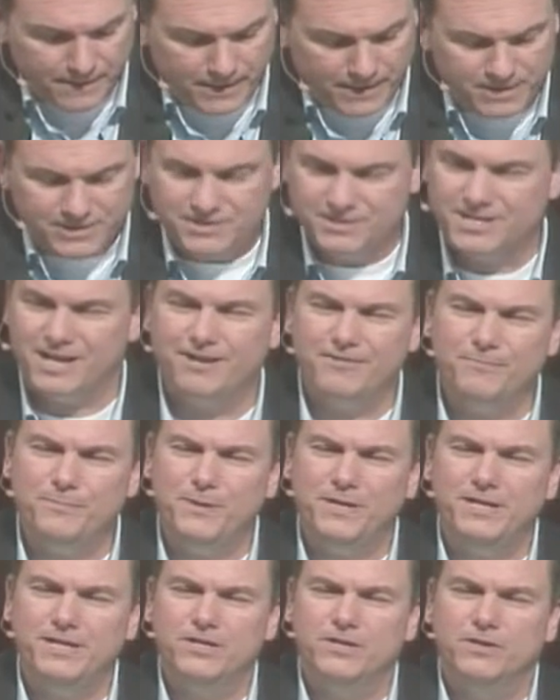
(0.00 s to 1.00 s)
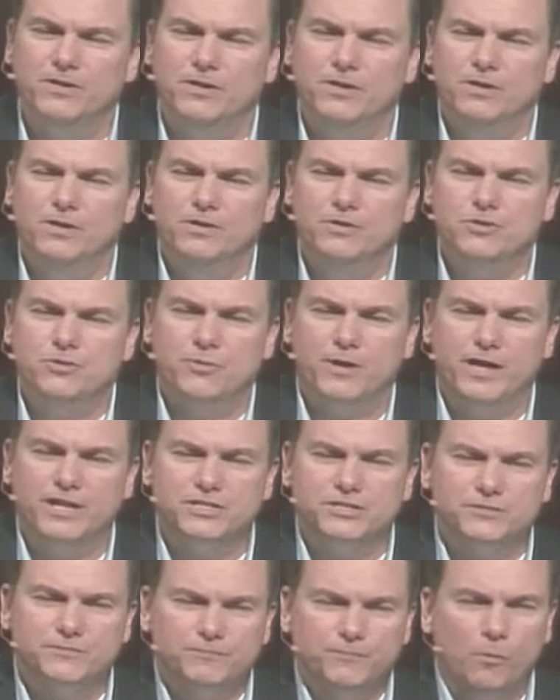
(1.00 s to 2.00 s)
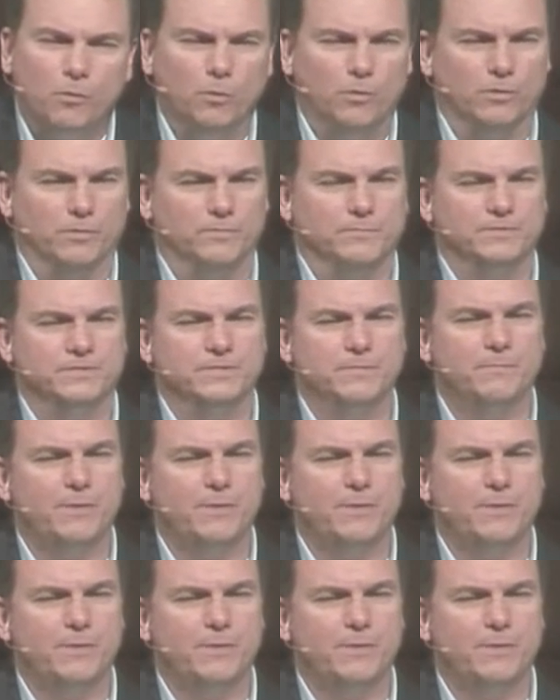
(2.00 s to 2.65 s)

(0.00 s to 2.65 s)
Instead of being transformed